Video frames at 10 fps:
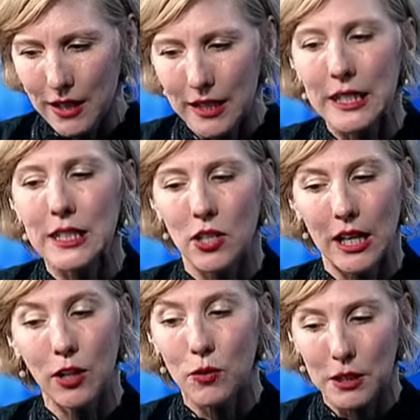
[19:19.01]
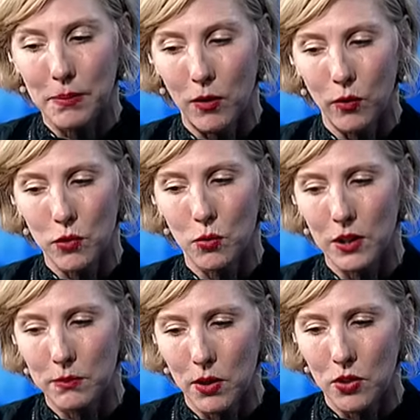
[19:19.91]
I need to increase my offshore
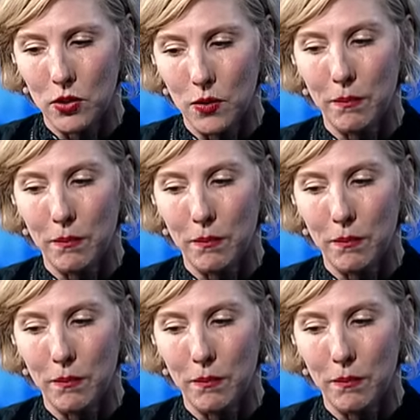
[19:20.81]
exposure to